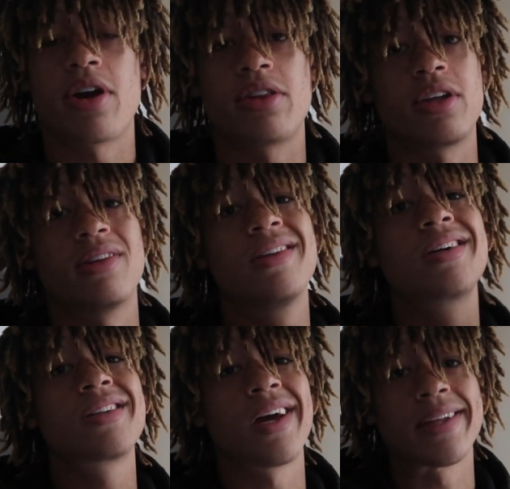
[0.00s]
they're healthy,
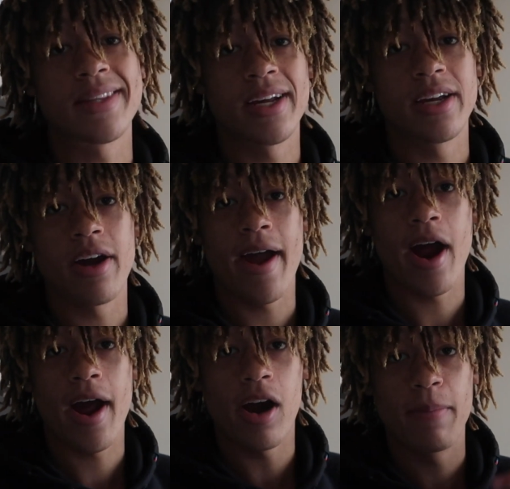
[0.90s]
look like they
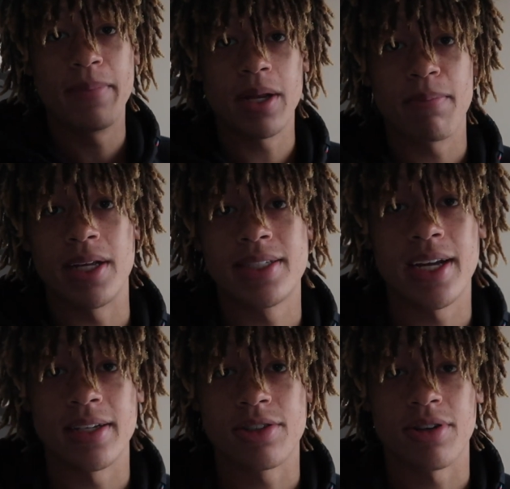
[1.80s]
are being
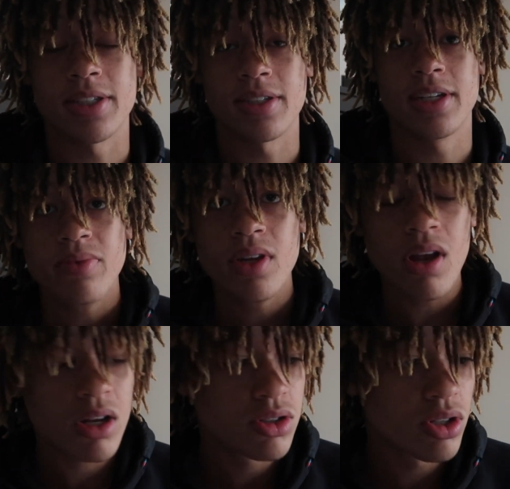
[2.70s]
maintained correctly.
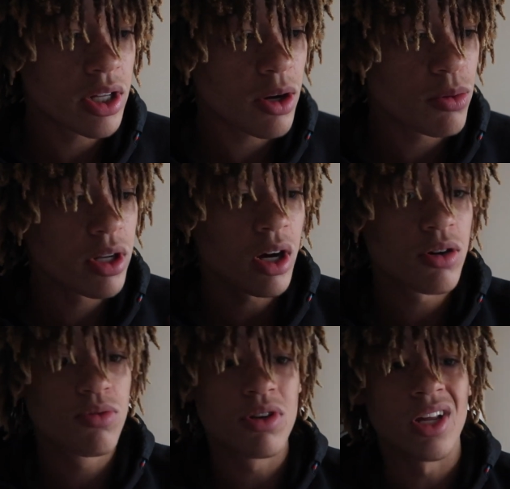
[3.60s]
So now that we've
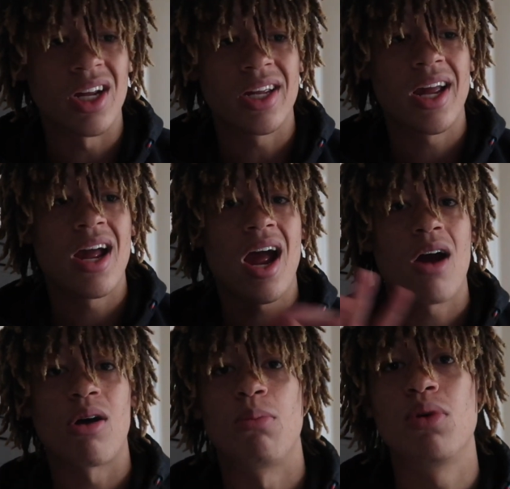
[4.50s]
gone over like
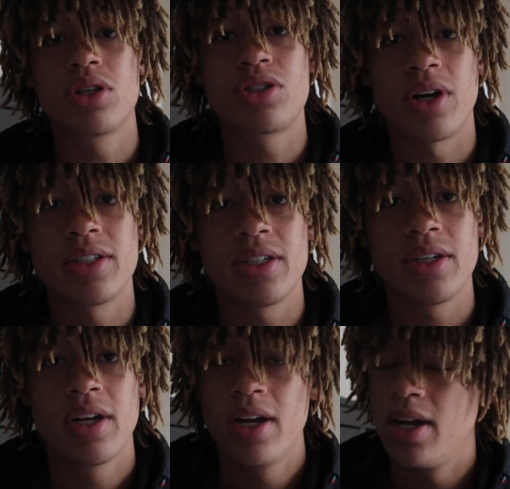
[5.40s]
how I moisturize
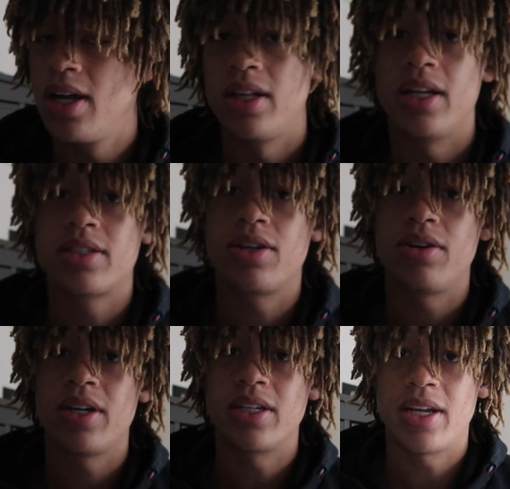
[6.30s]
it, let's
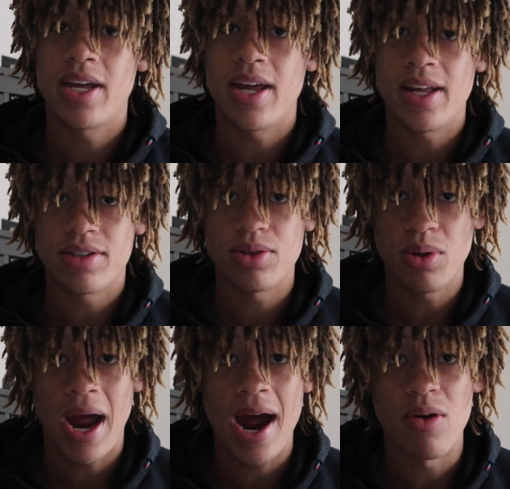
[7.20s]
go ahead and get into
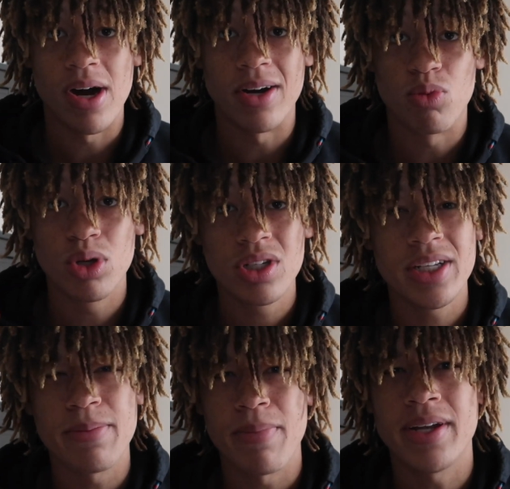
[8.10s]
how I
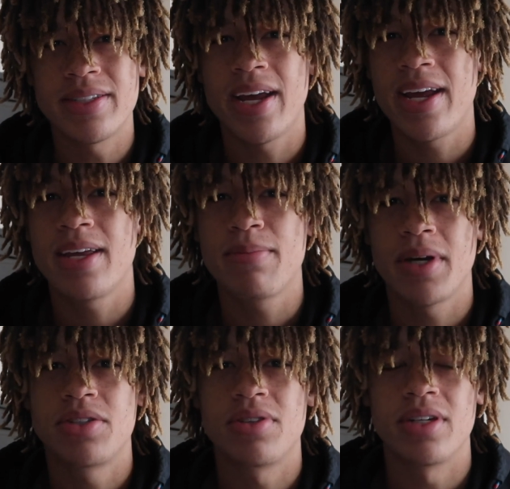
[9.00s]
really maintain
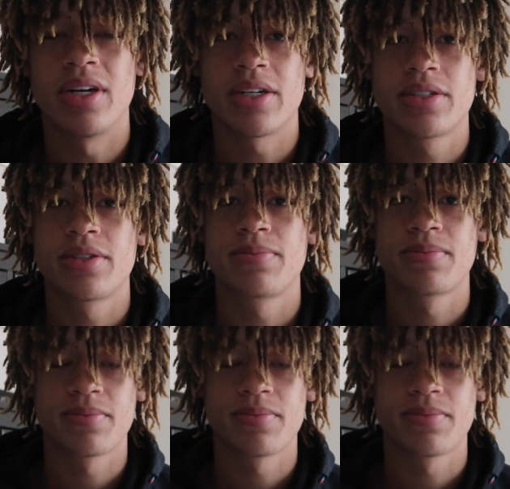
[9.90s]
my dreadlocks.